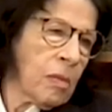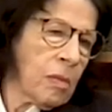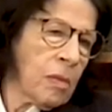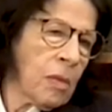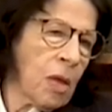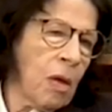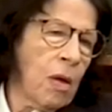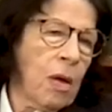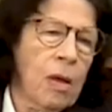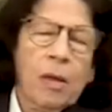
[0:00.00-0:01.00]

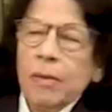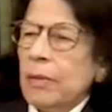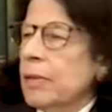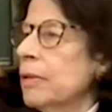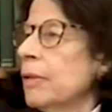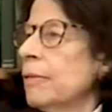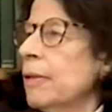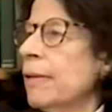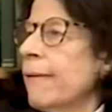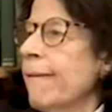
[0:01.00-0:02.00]

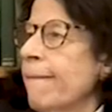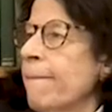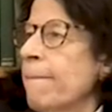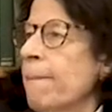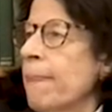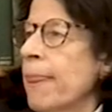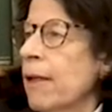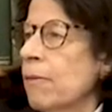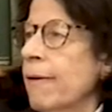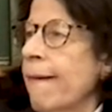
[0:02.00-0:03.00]

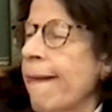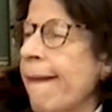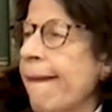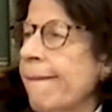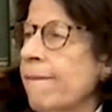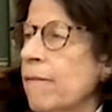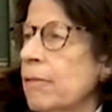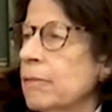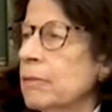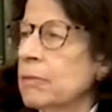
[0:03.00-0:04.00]

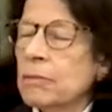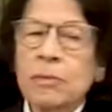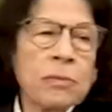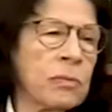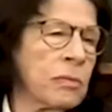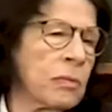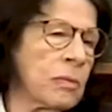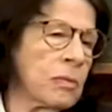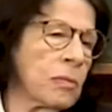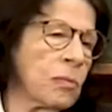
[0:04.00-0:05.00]

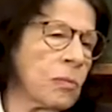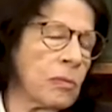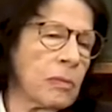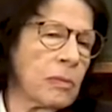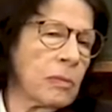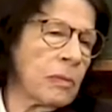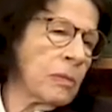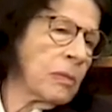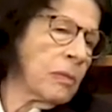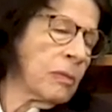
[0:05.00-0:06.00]

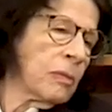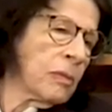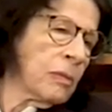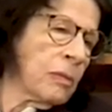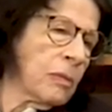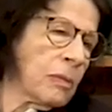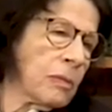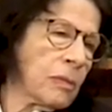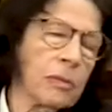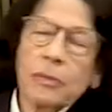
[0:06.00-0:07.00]

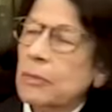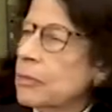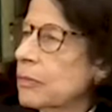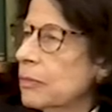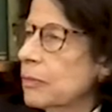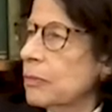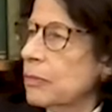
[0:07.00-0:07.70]
(silent)